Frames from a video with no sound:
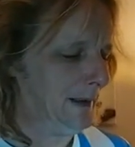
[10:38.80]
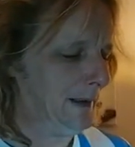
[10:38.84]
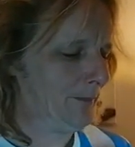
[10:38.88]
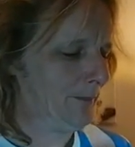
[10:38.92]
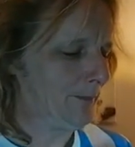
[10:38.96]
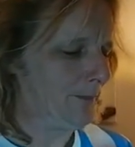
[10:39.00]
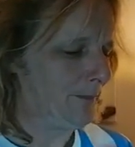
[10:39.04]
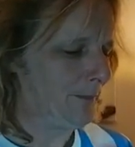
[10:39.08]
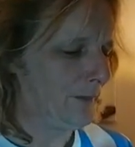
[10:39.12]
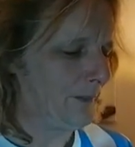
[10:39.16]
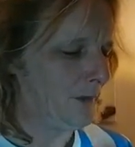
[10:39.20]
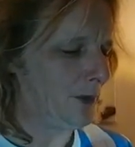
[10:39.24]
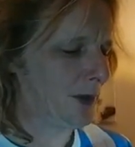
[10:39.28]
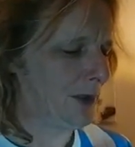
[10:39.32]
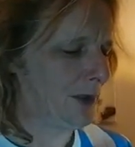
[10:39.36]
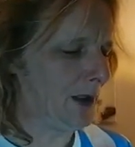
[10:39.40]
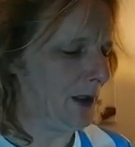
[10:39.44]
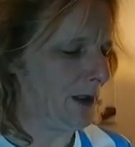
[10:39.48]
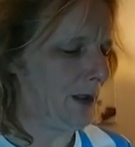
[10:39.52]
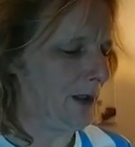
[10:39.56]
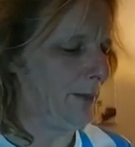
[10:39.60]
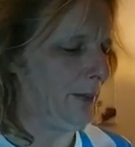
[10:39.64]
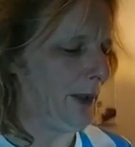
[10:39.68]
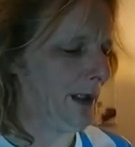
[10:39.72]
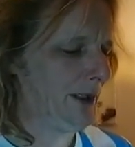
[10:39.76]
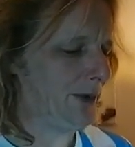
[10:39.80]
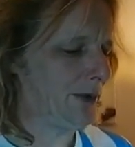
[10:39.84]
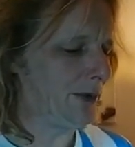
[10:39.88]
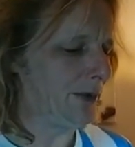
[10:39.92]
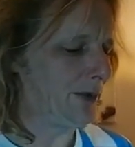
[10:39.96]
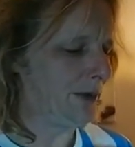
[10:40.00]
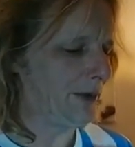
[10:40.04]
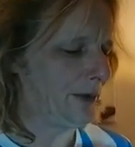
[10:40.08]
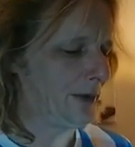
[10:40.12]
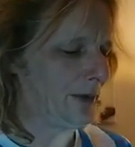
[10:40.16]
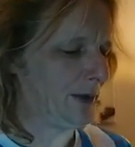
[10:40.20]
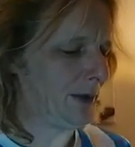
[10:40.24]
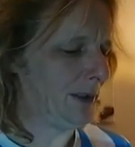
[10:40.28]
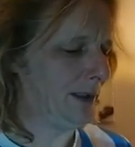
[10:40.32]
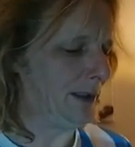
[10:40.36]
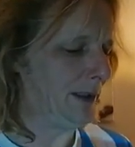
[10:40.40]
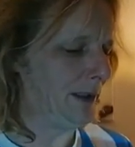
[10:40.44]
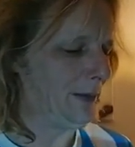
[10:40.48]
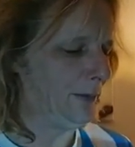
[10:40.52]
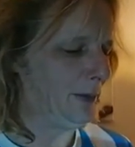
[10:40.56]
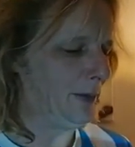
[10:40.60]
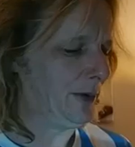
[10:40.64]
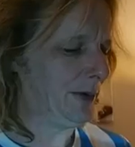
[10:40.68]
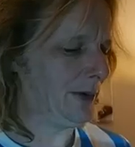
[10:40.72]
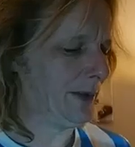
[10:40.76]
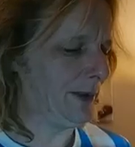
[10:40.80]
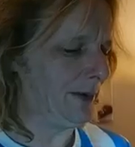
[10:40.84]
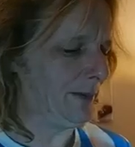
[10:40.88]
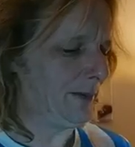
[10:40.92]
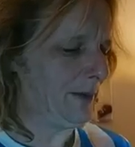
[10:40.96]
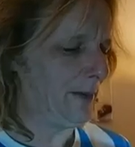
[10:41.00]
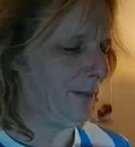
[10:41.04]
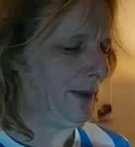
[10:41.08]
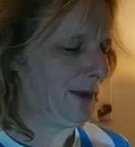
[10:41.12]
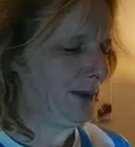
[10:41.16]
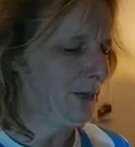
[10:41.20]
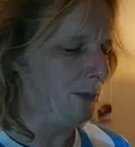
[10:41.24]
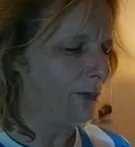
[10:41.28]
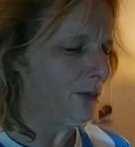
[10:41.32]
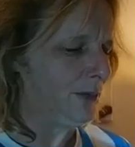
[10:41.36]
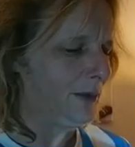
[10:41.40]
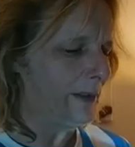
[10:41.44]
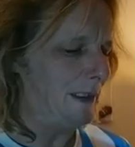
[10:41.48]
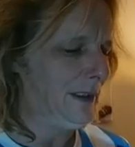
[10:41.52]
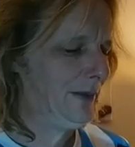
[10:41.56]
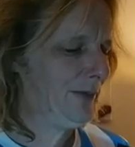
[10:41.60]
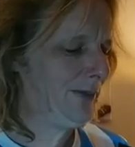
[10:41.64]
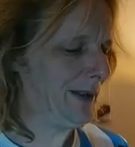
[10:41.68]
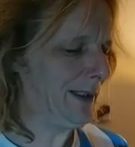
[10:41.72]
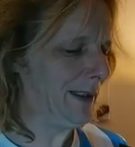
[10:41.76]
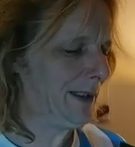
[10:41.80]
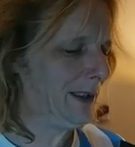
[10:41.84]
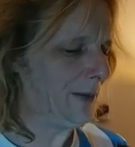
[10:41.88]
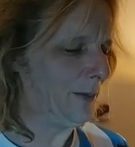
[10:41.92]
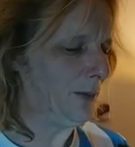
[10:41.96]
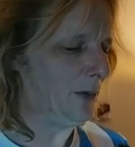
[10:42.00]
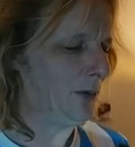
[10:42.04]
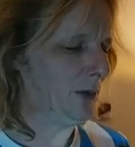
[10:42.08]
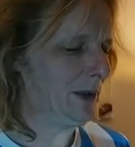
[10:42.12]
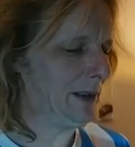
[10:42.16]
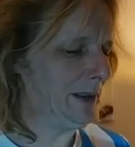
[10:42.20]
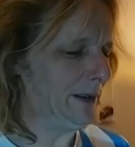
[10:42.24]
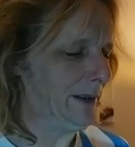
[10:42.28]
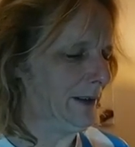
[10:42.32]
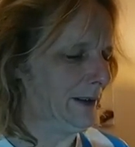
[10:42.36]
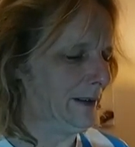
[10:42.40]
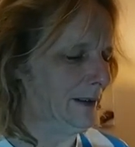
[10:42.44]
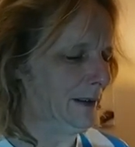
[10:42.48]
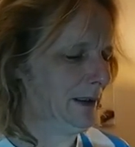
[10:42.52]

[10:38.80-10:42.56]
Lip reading: was a couple of pictures, and there was a middle sleeve thing come out here.